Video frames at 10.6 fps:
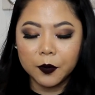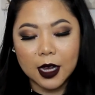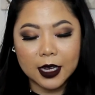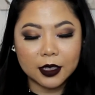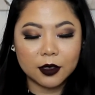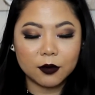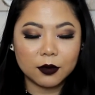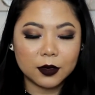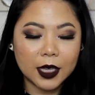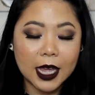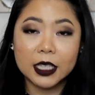I just
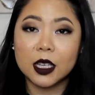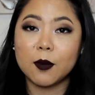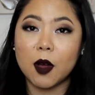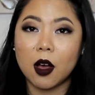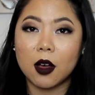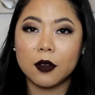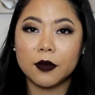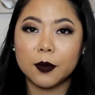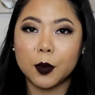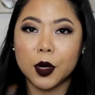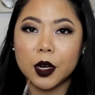take some
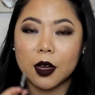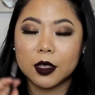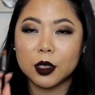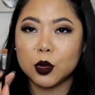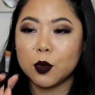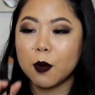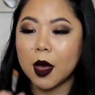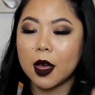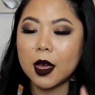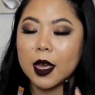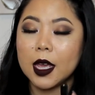off, put it onto
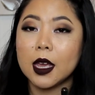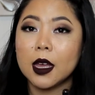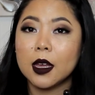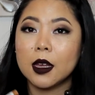my